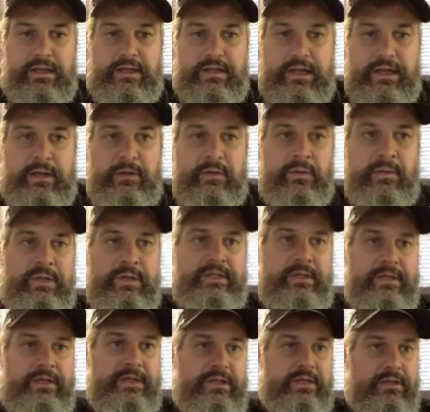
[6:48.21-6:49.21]
Okay.
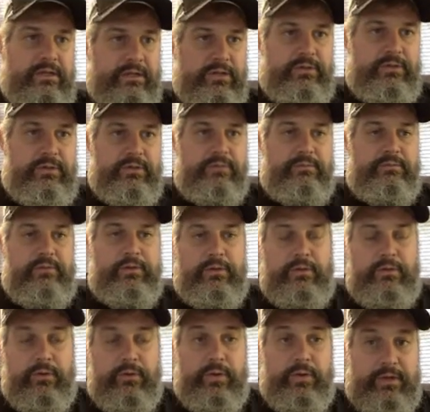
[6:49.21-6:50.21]
Not only did it
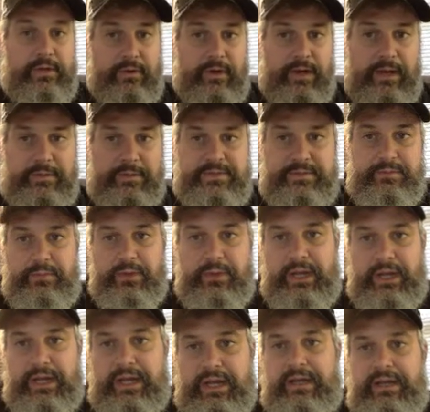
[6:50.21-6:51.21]
include growing
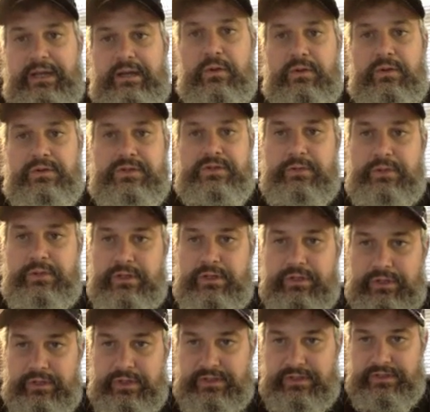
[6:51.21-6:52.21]
crops, but it
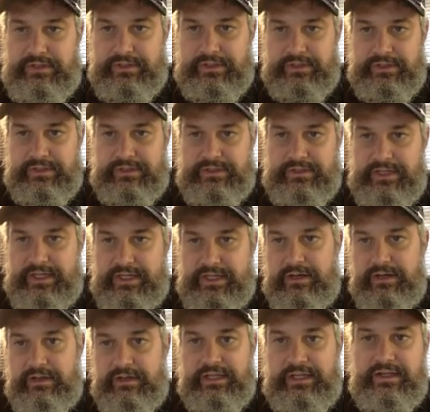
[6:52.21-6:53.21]
also included, as
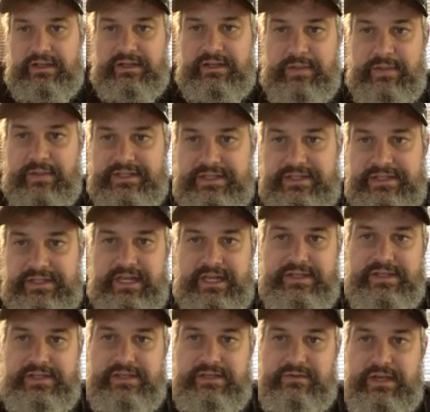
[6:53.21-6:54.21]
you can see here, like the
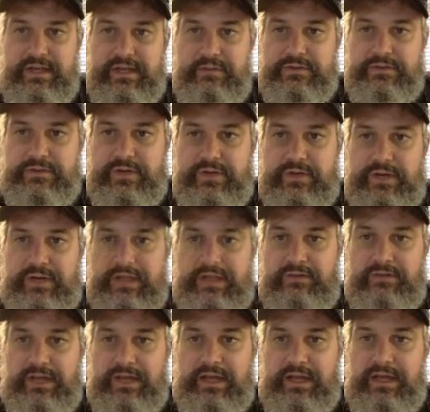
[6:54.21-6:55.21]
domestication of
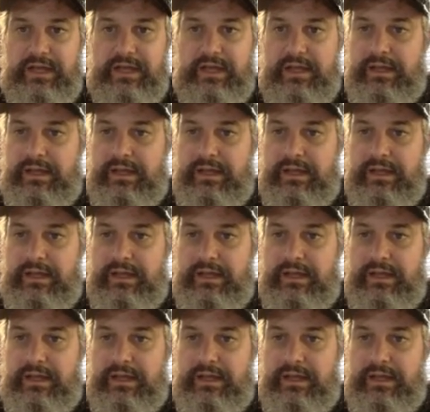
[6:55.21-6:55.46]
animals, right?